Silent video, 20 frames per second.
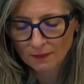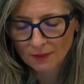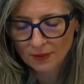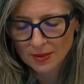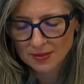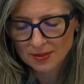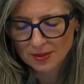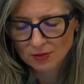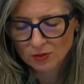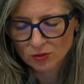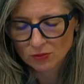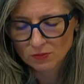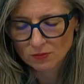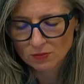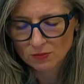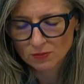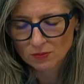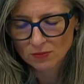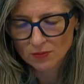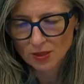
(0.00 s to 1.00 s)
is it
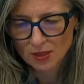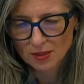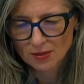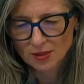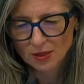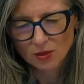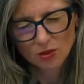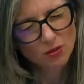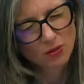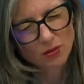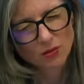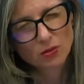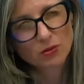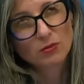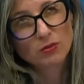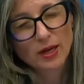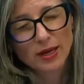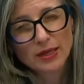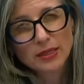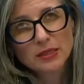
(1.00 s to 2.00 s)

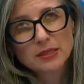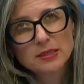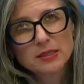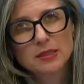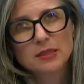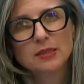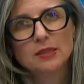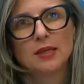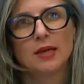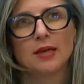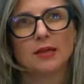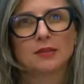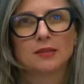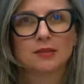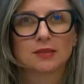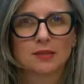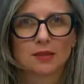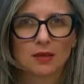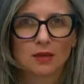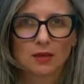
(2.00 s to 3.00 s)
correct
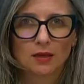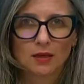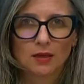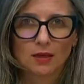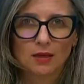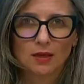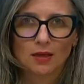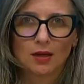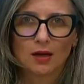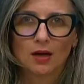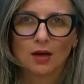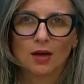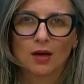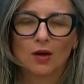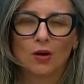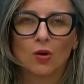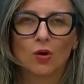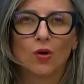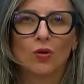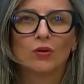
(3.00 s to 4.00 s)
that
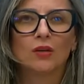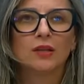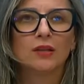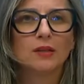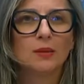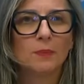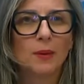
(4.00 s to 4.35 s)
only the